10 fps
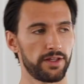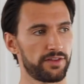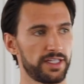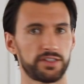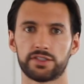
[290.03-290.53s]

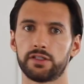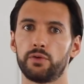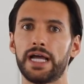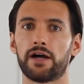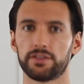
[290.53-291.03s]
Things slow
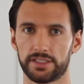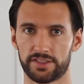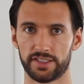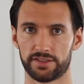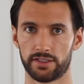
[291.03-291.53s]
down in the
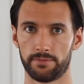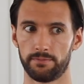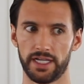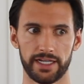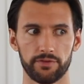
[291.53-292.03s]
system
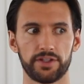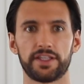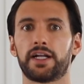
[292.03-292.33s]
and everything